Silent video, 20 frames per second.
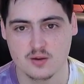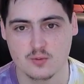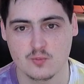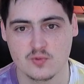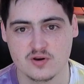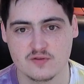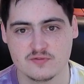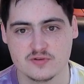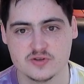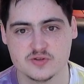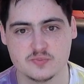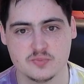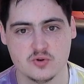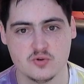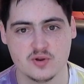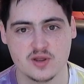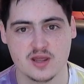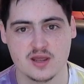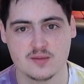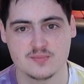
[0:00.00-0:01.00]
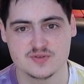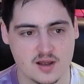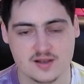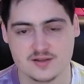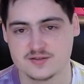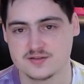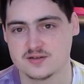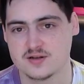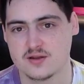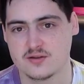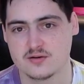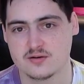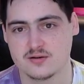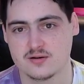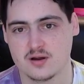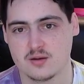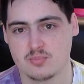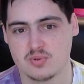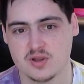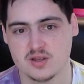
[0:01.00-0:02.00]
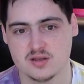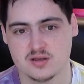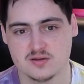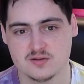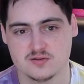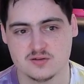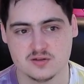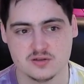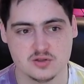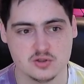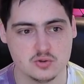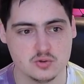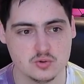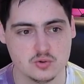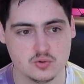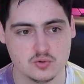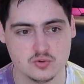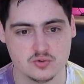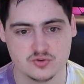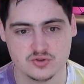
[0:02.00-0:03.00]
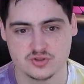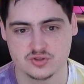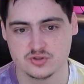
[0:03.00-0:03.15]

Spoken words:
in one of these bootcamps has another opinion to use